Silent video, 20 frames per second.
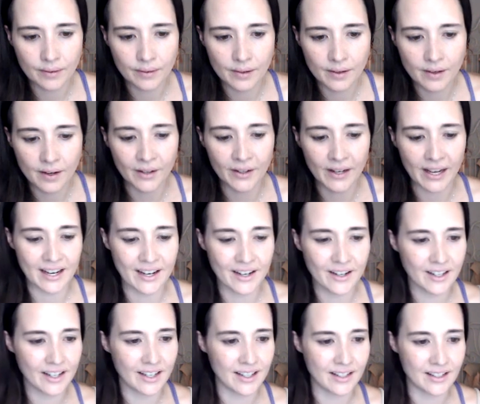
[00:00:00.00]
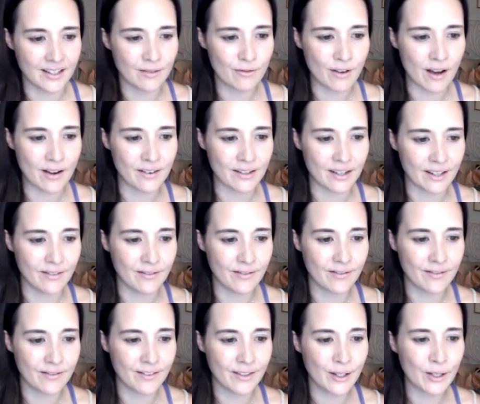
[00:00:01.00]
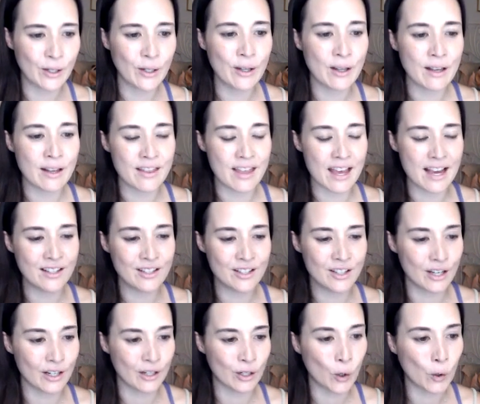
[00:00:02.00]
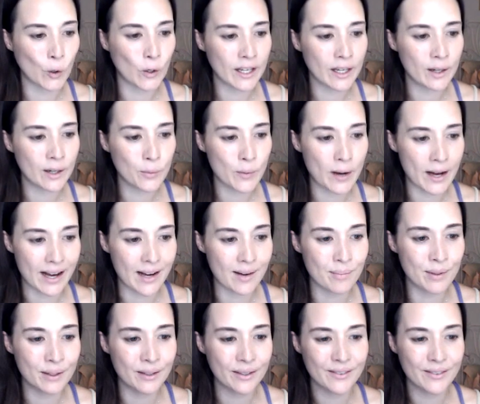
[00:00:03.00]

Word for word: Okay, here it is. Found it. Thanks to Koya Webb.